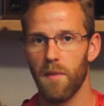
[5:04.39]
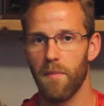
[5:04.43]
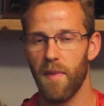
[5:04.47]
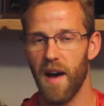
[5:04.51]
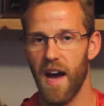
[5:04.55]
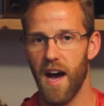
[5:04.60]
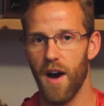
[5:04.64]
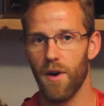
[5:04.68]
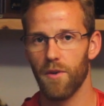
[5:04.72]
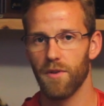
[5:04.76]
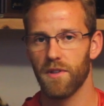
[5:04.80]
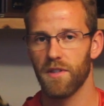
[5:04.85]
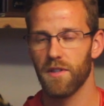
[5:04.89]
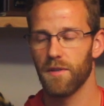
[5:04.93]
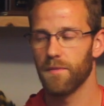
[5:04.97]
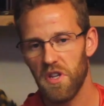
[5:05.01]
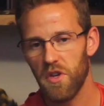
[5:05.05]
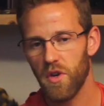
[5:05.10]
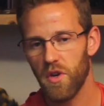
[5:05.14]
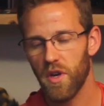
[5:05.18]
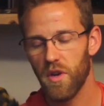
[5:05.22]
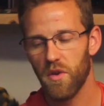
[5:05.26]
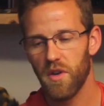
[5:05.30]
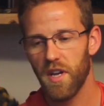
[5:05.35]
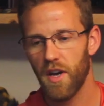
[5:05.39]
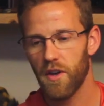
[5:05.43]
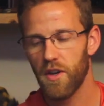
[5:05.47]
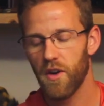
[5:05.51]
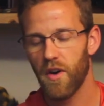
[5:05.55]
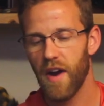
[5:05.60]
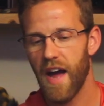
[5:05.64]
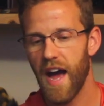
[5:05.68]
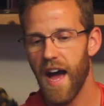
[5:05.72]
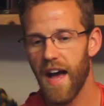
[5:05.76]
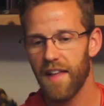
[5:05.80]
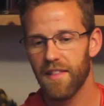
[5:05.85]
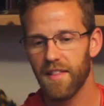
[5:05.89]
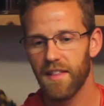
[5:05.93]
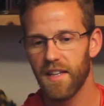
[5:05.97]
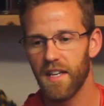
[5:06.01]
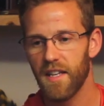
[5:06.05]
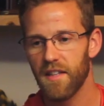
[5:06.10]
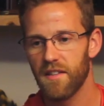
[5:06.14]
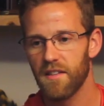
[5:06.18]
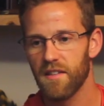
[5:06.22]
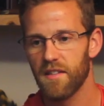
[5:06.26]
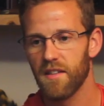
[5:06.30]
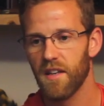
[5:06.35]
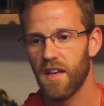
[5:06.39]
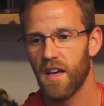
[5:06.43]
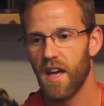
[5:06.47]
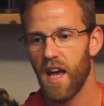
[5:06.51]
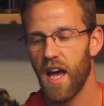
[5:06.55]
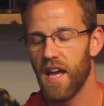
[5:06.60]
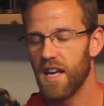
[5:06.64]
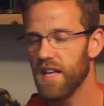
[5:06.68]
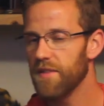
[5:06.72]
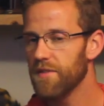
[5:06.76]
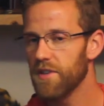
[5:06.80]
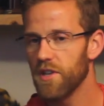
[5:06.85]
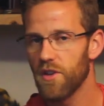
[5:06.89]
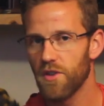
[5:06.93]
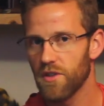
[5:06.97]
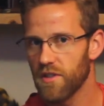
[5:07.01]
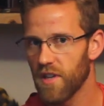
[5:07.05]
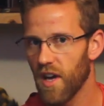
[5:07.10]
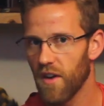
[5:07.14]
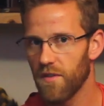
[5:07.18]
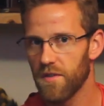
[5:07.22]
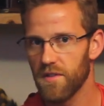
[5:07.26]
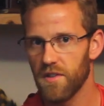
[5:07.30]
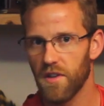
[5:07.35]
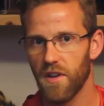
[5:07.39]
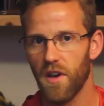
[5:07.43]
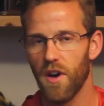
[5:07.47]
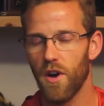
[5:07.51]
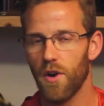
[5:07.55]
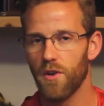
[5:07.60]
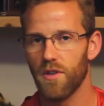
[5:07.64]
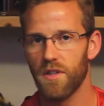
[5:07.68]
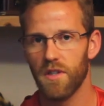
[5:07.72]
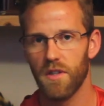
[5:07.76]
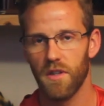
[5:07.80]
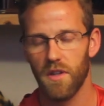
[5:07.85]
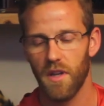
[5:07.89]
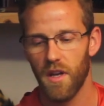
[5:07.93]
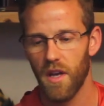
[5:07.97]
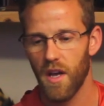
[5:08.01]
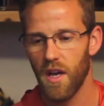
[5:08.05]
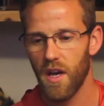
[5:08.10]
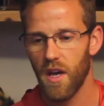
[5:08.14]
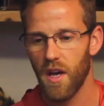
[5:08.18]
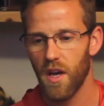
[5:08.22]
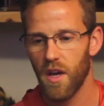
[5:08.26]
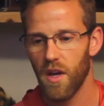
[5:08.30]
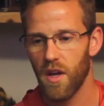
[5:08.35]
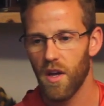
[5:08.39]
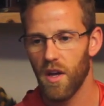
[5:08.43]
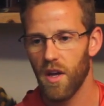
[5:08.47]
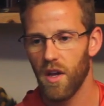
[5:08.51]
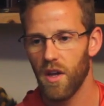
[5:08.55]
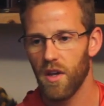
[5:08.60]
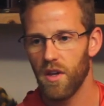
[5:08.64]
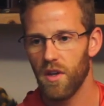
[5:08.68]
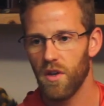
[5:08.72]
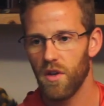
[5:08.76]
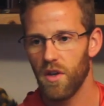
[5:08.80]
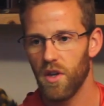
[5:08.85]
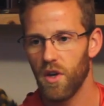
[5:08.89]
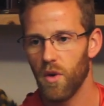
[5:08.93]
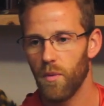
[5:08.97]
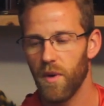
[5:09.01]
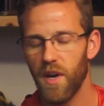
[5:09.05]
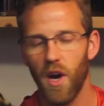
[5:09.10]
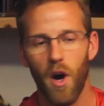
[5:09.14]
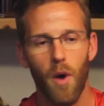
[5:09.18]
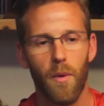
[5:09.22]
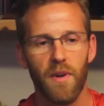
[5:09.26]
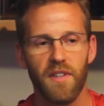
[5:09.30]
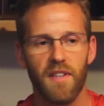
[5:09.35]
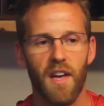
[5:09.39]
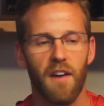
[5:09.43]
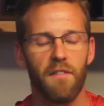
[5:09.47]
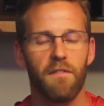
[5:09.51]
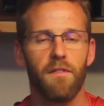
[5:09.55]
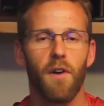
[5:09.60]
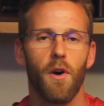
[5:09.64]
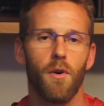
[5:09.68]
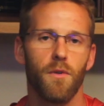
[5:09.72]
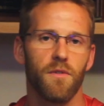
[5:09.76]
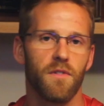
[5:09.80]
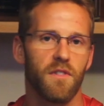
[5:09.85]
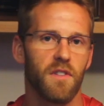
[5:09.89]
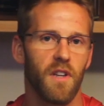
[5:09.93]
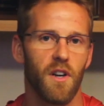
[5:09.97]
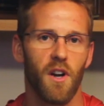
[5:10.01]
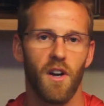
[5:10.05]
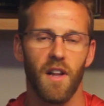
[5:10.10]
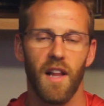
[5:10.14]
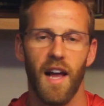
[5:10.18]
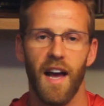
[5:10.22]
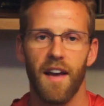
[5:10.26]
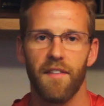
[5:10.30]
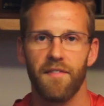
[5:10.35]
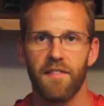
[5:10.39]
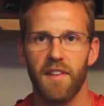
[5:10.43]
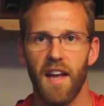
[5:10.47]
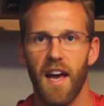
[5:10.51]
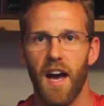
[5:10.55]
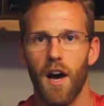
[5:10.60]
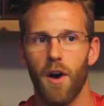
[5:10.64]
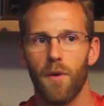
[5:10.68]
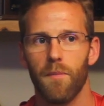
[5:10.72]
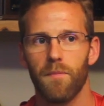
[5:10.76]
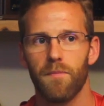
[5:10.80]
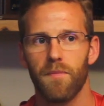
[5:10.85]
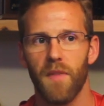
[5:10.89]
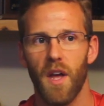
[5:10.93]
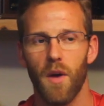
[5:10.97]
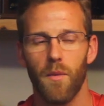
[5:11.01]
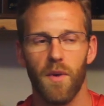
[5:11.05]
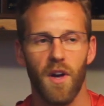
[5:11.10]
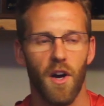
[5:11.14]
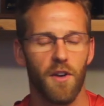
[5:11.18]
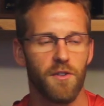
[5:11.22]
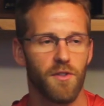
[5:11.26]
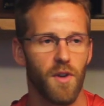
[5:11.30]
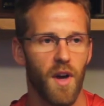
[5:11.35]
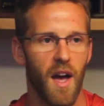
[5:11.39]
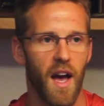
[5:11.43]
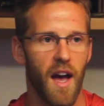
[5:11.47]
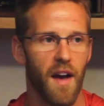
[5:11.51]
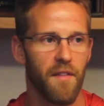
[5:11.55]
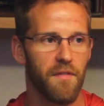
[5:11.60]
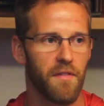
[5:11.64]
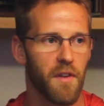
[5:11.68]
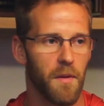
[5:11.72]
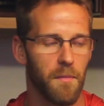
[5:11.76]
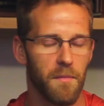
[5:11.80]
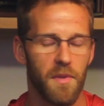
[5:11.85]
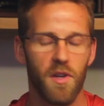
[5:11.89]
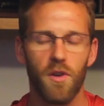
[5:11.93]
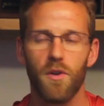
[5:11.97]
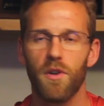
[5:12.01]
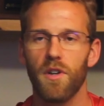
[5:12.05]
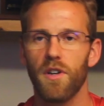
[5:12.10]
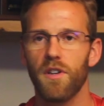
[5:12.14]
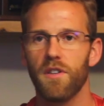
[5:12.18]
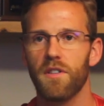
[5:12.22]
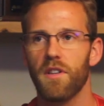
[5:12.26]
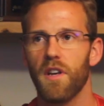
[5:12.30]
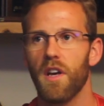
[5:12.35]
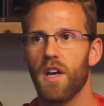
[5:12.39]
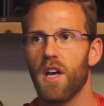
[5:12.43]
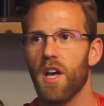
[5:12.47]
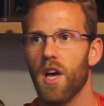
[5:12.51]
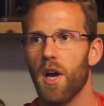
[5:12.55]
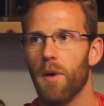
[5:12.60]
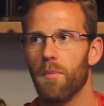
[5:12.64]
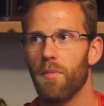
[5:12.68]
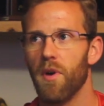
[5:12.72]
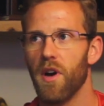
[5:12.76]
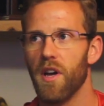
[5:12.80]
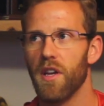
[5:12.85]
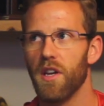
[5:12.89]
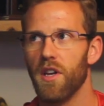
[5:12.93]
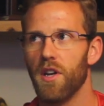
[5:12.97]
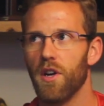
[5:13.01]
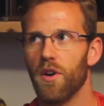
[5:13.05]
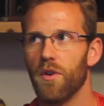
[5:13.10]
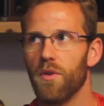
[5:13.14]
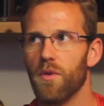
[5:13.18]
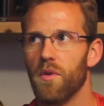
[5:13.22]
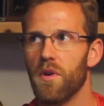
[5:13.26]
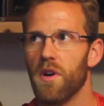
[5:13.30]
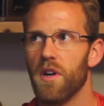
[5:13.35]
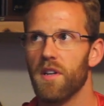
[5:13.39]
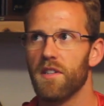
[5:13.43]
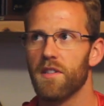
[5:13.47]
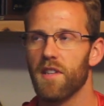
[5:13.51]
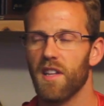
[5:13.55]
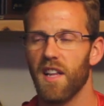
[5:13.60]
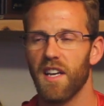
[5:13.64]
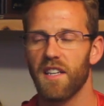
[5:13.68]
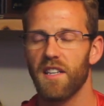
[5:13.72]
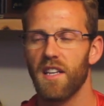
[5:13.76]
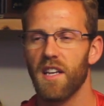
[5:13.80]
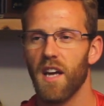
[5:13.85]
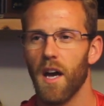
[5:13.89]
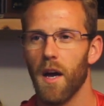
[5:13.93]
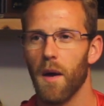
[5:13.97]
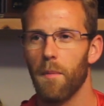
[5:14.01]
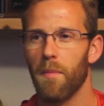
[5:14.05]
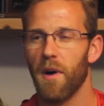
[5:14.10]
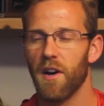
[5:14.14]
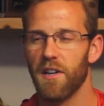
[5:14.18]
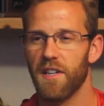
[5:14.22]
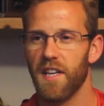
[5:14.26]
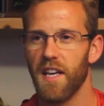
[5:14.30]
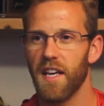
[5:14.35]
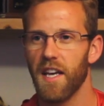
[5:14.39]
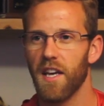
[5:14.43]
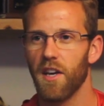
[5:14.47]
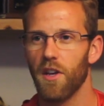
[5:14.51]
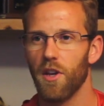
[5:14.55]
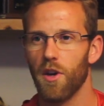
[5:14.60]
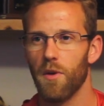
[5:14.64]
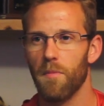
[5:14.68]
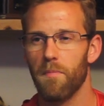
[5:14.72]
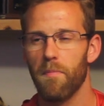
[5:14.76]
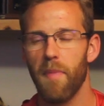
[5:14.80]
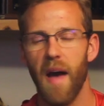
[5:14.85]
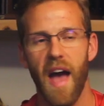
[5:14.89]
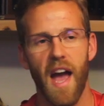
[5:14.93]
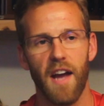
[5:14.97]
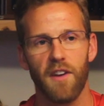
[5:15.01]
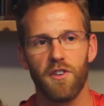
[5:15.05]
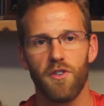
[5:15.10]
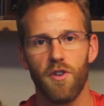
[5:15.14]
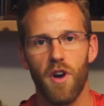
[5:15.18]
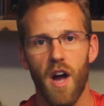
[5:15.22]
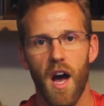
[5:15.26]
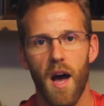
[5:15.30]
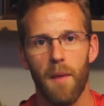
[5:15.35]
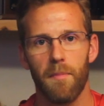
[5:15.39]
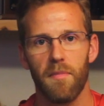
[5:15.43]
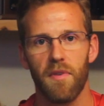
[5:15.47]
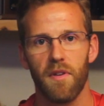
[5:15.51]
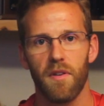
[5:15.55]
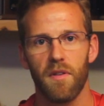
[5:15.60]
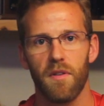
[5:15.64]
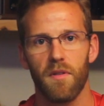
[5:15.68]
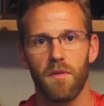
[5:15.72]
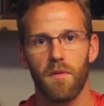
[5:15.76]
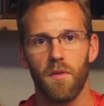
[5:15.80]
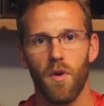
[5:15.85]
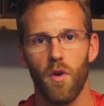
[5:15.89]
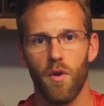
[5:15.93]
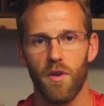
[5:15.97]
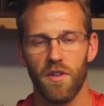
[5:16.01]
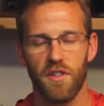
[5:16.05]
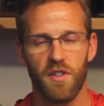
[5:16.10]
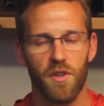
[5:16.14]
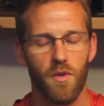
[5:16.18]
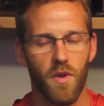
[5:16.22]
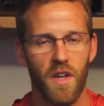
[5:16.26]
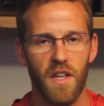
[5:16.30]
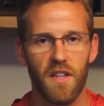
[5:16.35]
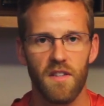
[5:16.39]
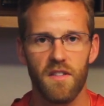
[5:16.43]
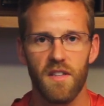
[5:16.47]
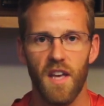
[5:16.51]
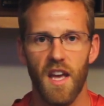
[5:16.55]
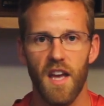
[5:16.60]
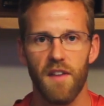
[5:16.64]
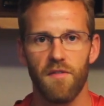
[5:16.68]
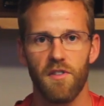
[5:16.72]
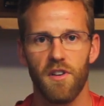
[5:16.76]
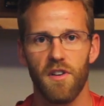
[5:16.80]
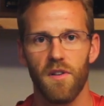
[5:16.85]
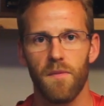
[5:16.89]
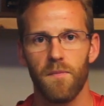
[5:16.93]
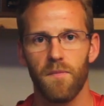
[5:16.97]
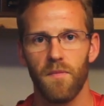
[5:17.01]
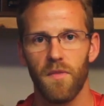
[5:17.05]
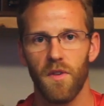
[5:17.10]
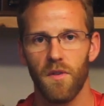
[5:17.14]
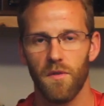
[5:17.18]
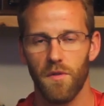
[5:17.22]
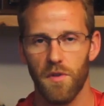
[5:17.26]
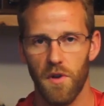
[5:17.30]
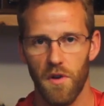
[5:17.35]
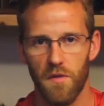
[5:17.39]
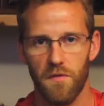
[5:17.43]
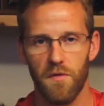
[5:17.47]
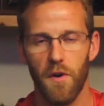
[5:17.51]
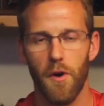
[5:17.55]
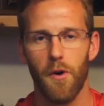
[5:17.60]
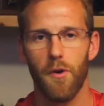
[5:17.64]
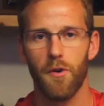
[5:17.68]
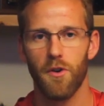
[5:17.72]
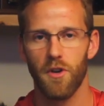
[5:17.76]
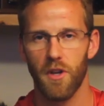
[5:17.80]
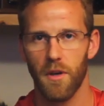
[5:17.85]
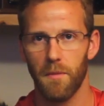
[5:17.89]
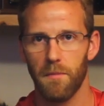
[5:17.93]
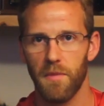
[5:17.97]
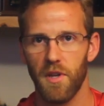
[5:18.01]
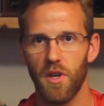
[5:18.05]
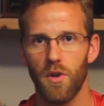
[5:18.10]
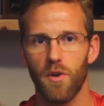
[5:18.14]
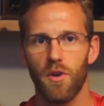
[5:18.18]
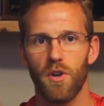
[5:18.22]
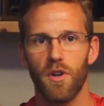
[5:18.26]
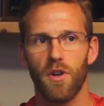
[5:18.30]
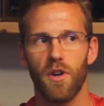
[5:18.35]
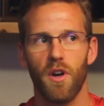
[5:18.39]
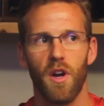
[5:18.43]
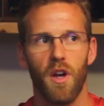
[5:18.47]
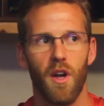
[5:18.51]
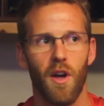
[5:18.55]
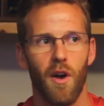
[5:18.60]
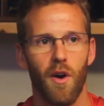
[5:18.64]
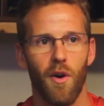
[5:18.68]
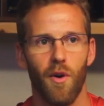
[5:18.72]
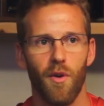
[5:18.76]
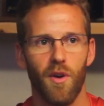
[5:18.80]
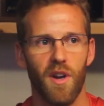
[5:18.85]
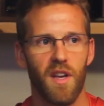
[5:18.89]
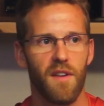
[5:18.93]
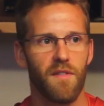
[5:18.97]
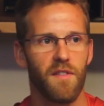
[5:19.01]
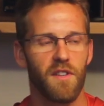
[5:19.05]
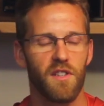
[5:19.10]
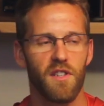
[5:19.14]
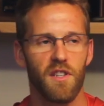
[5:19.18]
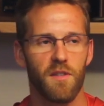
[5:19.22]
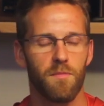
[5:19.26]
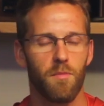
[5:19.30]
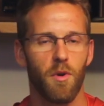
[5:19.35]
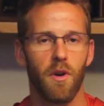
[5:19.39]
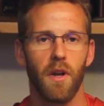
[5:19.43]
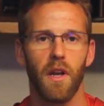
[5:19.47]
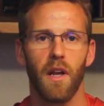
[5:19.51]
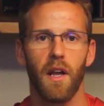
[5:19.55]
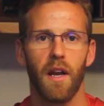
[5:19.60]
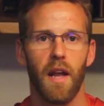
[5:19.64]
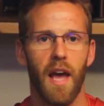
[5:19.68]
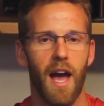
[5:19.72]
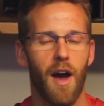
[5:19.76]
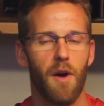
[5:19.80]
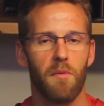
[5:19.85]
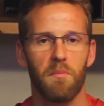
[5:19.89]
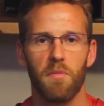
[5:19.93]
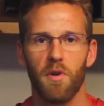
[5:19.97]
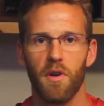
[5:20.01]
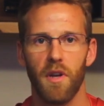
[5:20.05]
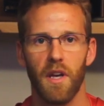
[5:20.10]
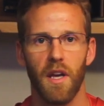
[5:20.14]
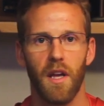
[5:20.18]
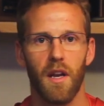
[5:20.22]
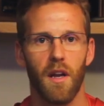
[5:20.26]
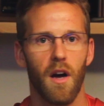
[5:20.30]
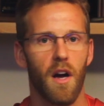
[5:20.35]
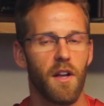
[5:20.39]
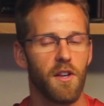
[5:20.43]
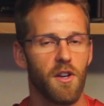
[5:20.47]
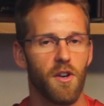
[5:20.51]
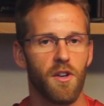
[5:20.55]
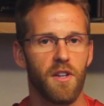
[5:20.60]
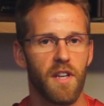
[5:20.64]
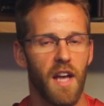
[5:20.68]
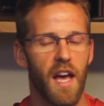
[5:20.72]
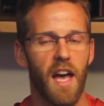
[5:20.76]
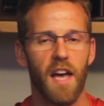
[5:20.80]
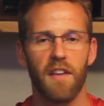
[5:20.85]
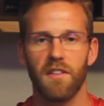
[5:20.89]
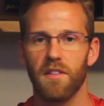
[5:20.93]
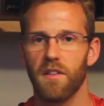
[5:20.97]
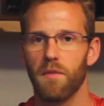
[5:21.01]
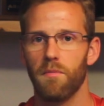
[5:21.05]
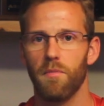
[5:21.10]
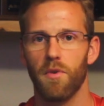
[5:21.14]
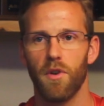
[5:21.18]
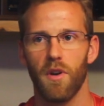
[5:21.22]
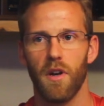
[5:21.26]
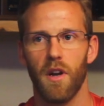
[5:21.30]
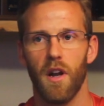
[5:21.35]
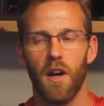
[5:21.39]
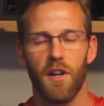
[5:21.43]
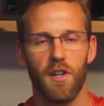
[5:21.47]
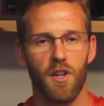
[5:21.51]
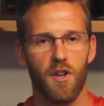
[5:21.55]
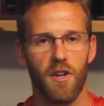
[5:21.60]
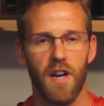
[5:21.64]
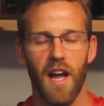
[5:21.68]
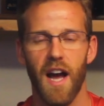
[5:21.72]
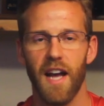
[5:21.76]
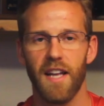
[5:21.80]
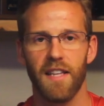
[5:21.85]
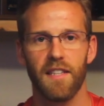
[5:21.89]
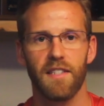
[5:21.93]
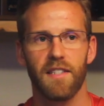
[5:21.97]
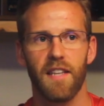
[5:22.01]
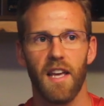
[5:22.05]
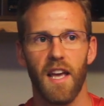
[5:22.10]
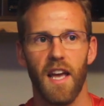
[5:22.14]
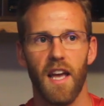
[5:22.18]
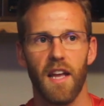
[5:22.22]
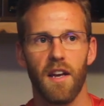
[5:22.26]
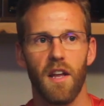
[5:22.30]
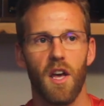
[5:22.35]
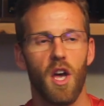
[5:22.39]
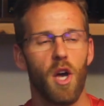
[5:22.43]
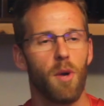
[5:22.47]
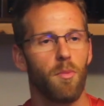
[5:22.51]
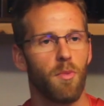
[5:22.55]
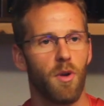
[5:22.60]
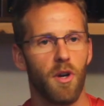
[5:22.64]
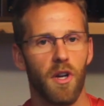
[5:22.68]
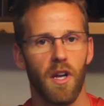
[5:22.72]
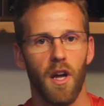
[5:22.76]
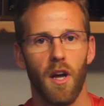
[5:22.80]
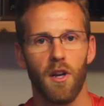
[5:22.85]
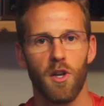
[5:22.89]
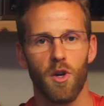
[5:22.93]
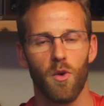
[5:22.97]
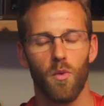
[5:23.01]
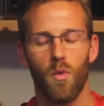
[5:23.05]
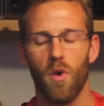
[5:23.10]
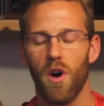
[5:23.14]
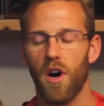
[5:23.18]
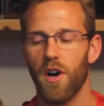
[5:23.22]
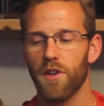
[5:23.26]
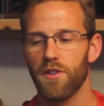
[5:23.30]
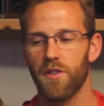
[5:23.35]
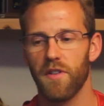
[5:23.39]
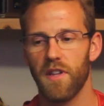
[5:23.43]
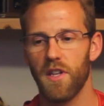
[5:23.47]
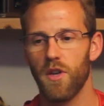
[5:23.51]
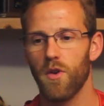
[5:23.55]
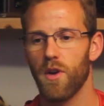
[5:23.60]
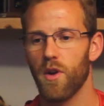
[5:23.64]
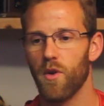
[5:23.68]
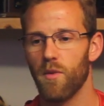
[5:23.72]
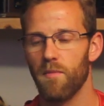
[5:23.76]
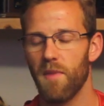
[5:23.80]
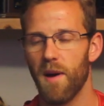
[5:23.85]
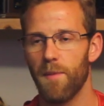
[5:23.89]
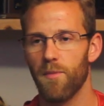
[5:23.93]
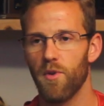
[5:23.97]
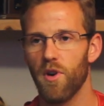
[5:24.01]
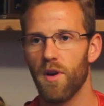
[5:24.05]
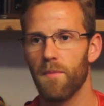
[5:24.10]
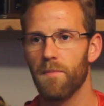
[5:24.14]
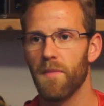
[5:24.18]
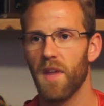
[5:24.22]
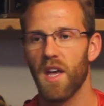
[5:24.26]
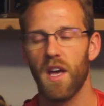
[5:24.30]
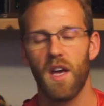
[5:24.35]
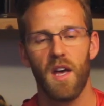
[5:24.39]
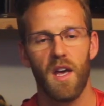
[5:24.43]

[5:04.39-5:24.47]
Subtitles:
about. You can tell your athletes, and even yourself as a coach, you know, we always have phones in our life now, and we also have computers, but you know, selecting a particular backdrop or a screensaver for your phone or computer, or even just printing it out, putting it on your desk, putting it on your nightstand, putting it on your wall so that you can remember them.